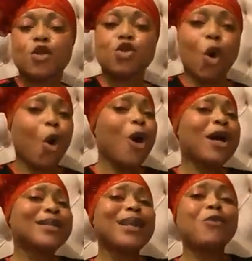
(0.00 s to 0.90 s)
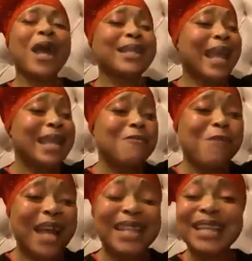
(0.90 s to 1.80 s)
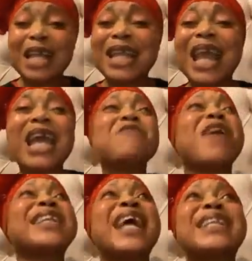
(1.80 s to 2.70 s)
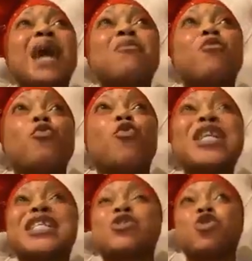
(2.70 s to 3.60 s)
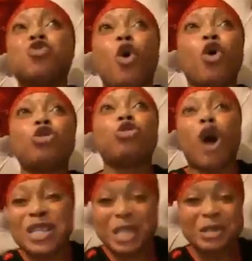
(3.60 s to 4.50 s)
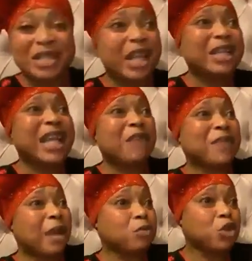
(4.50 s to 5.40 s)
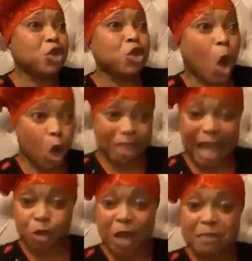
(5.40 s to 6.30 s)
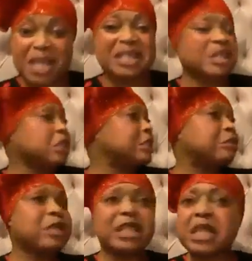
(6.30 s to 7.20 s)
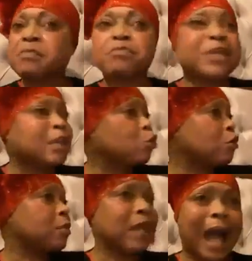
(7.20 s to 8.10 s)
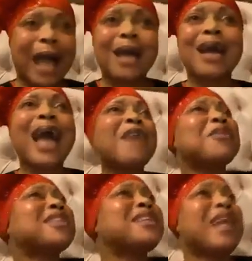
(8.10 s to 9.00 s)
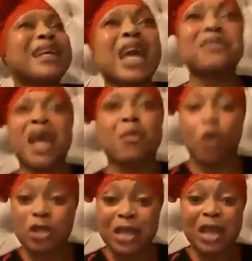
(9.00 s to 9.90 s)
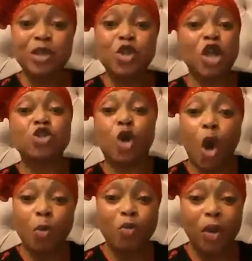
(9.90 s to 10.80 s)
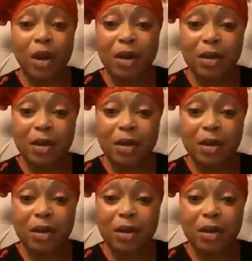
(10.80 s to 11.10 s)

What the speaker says: So the way they invited them with, you know, luxury. They gave them George. Actually, they told everything they gave them was just come.